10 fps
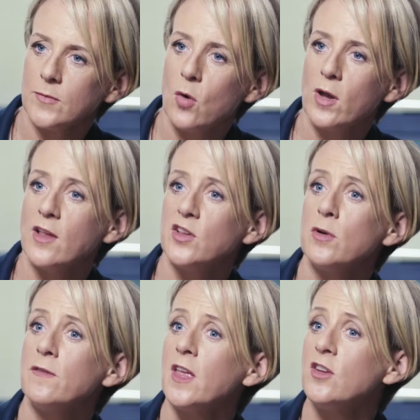Okay, so
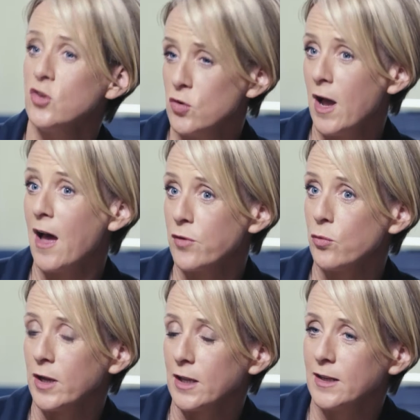if they do have a
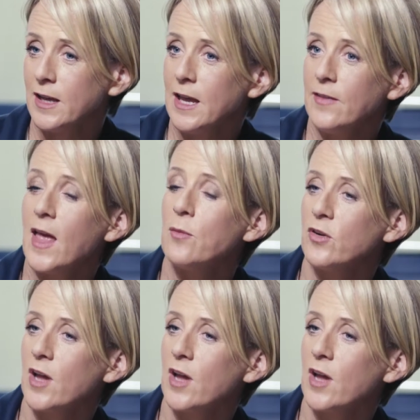will, then what